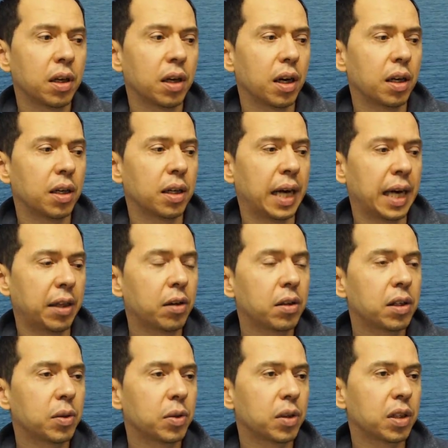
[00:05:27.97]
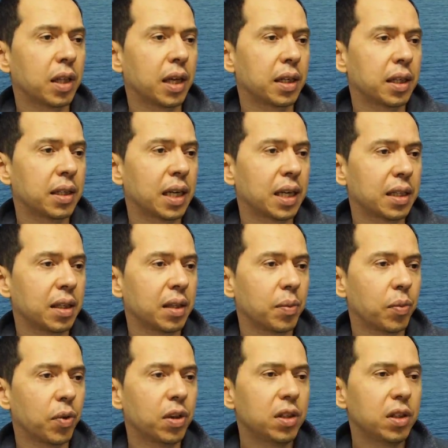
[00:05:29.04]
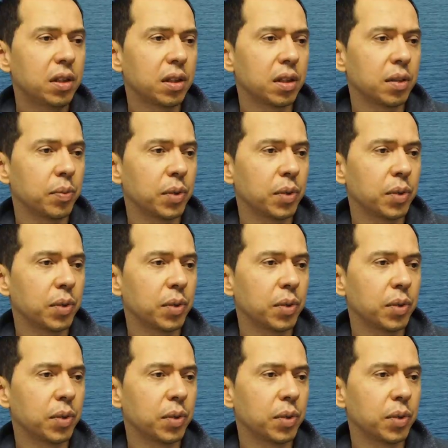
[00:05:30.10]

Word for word: Uh, I thought this was like exactly the point uh,